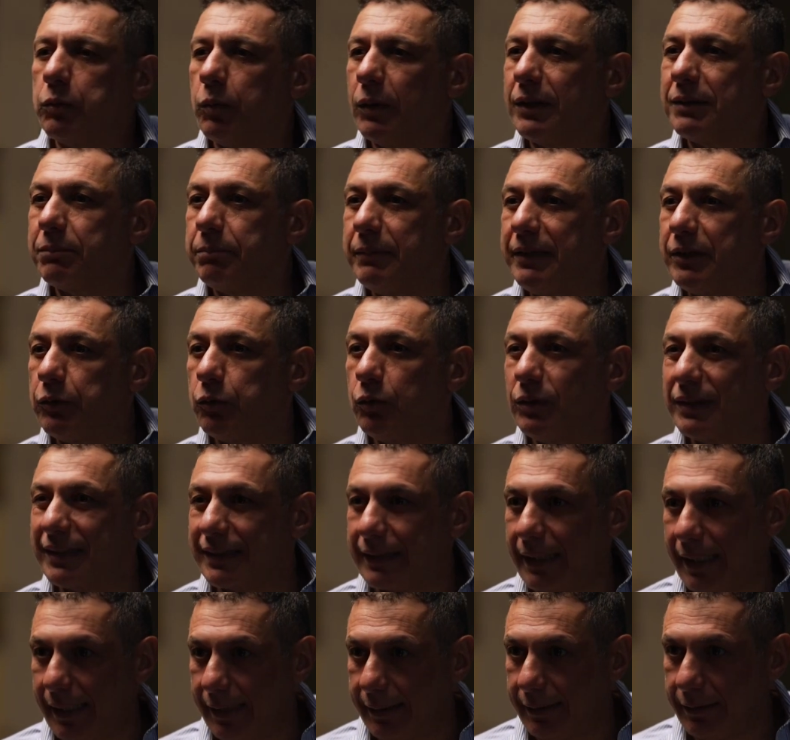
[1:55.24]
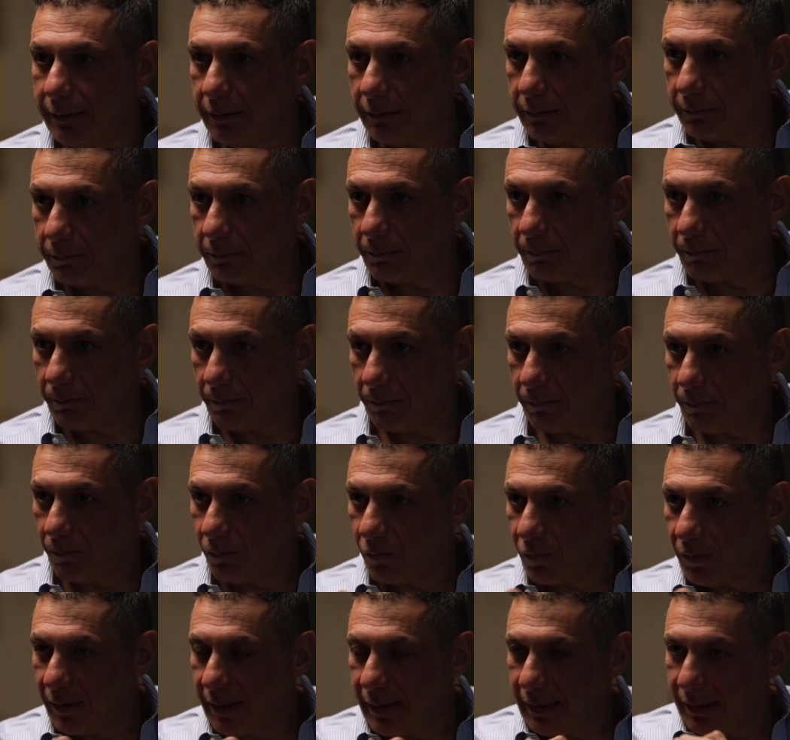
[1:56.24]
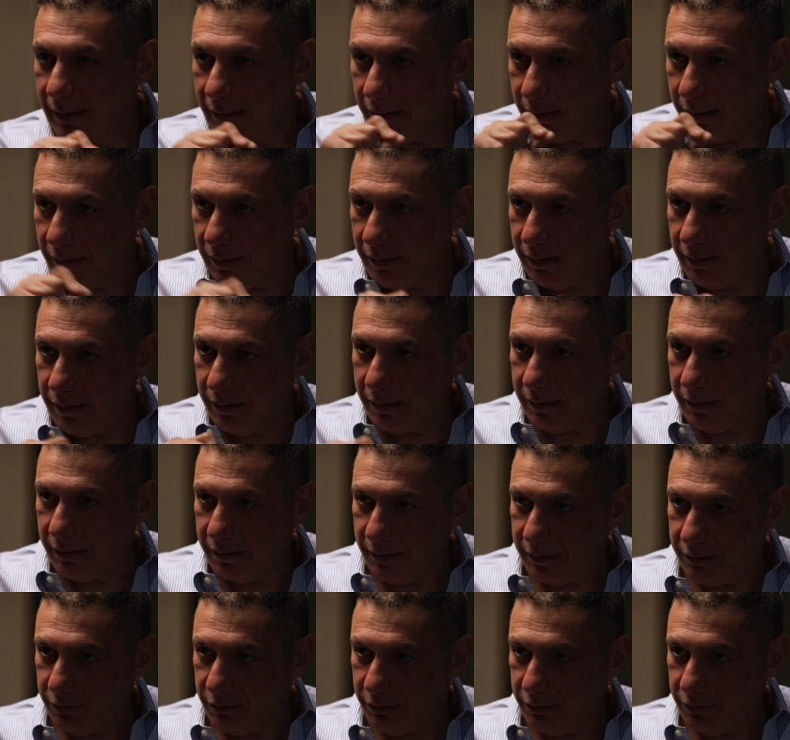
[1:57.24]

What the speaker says: want me to sign a